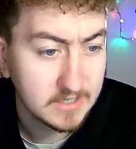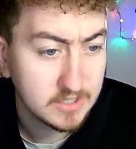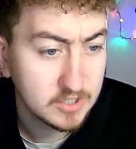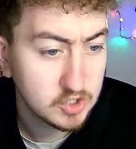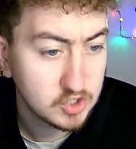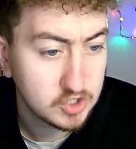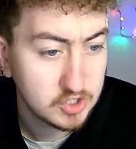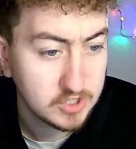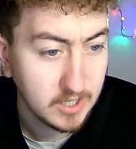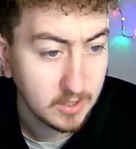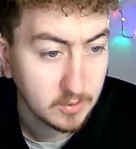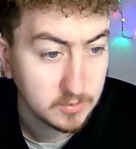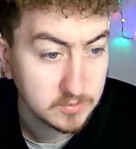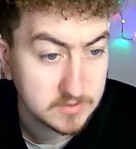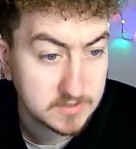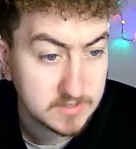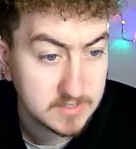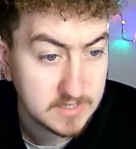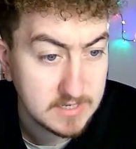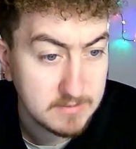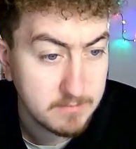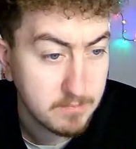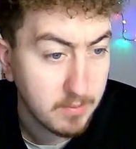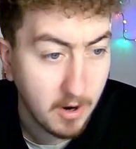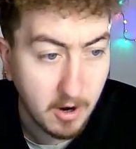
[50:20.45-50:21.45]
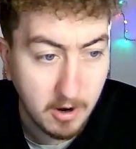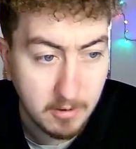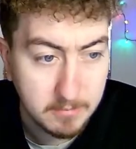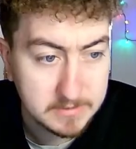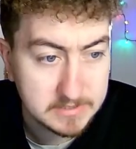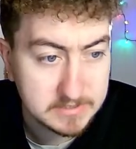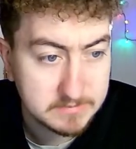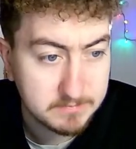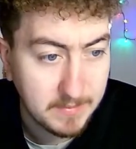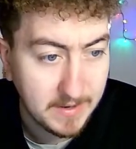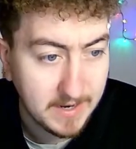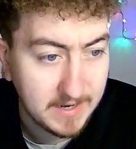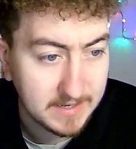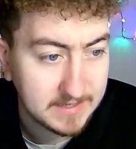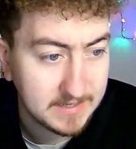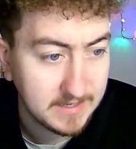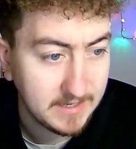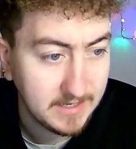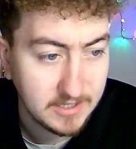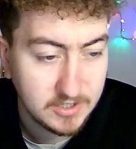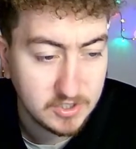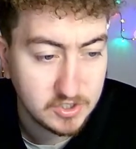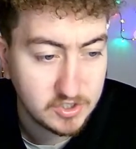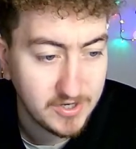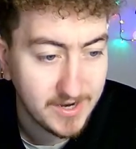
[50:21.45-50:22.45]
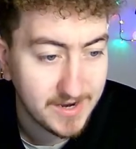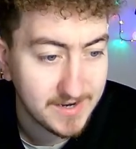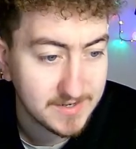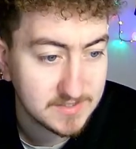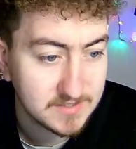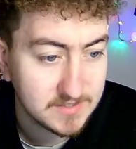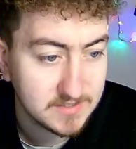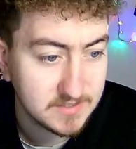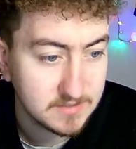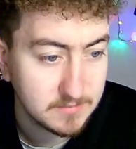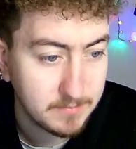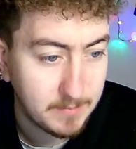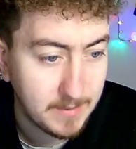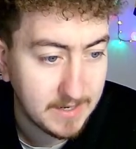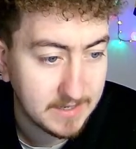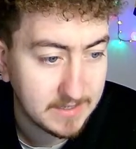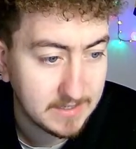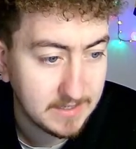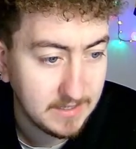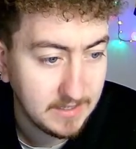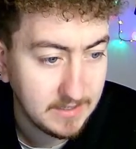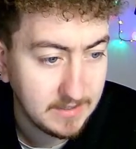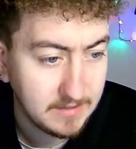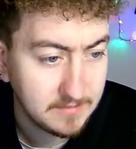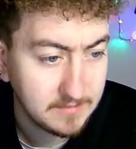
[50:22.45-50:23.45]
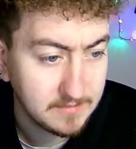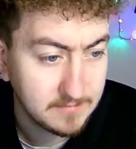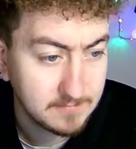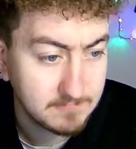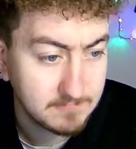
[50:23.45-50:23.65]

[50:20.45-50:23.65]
Chelsea, Palmer's back in. Jackson's back in.